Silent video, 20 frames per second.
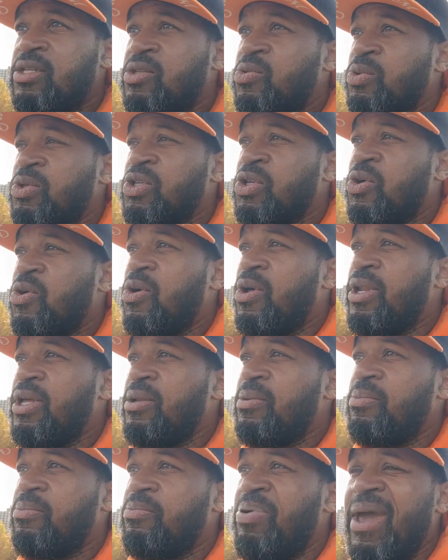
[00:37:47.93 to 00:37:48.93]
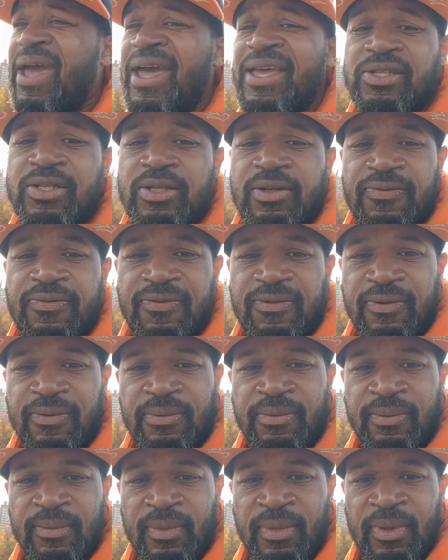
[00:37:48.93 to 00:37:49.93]
you call it? Passive.
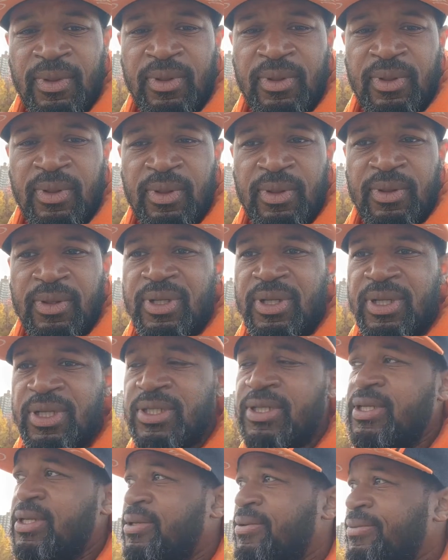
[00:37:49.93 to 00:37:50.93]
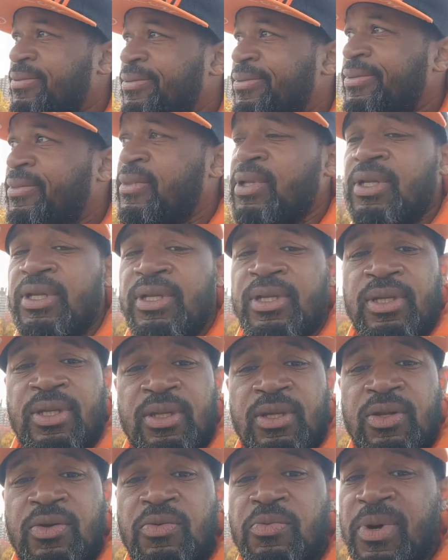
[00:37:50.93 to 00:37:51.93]
Listen,
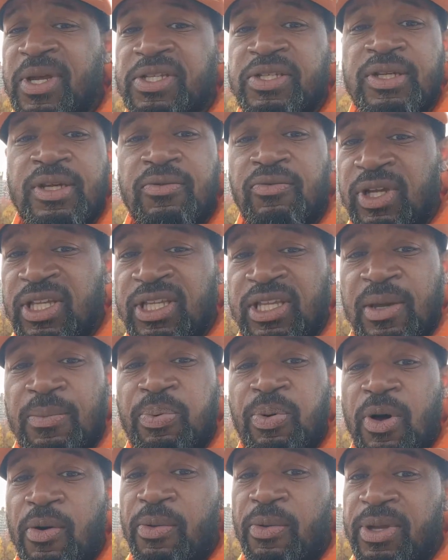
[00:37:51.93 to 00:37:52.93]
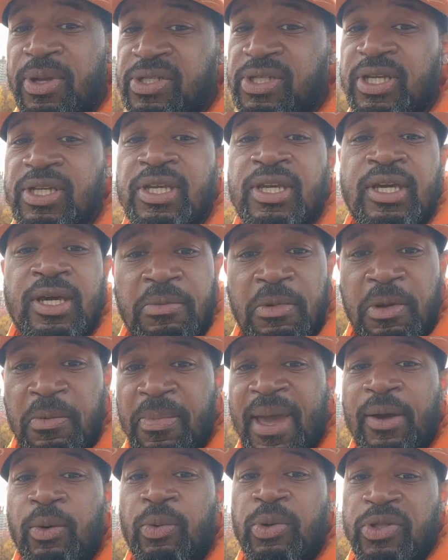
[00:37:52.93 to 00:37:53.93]
you must then read that part where it said he coming
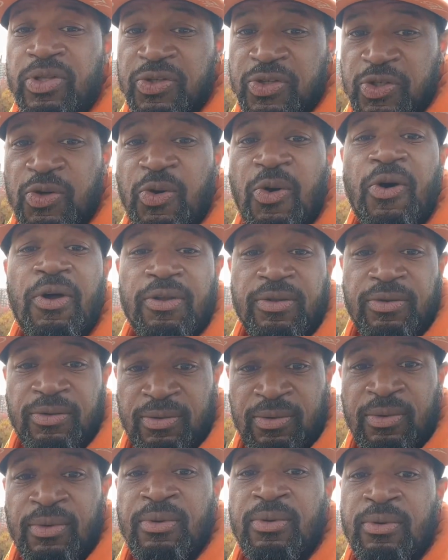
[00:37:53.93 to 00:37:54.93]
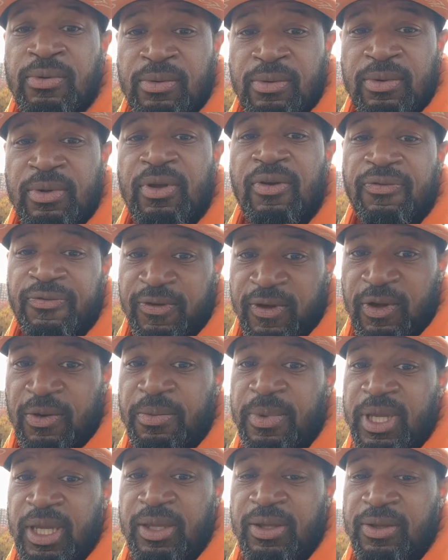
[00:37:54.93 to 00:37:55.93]
back with the sword. You feel
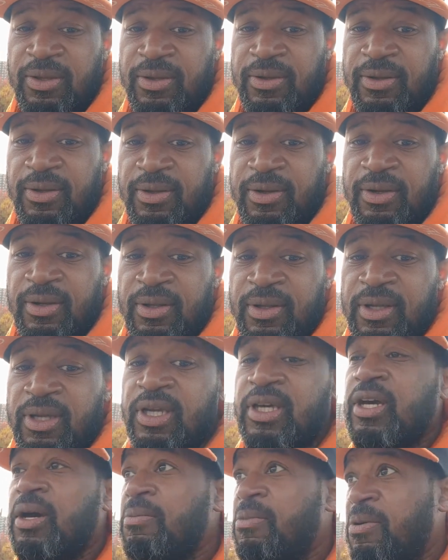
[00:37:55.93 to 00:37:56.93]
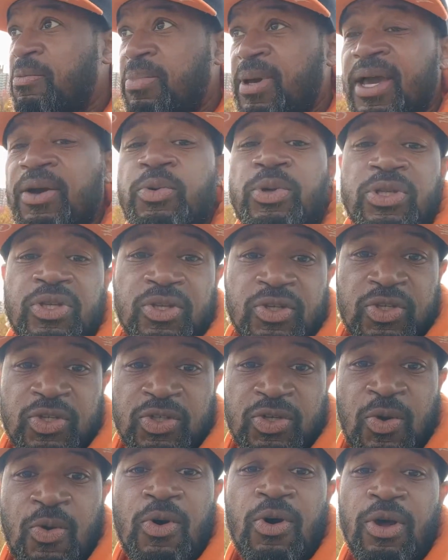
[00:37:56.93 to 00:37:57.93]
me? He coming back with the
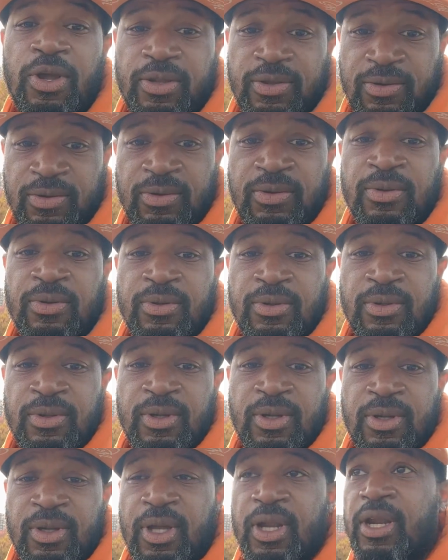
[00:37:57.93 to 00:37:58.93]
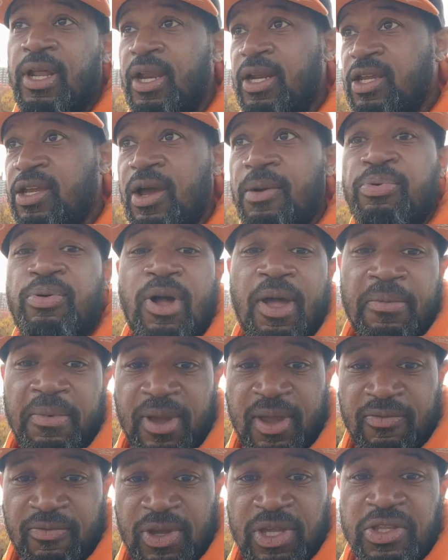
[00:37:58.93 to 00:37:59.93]
sword. A lot of y'all probably didn't read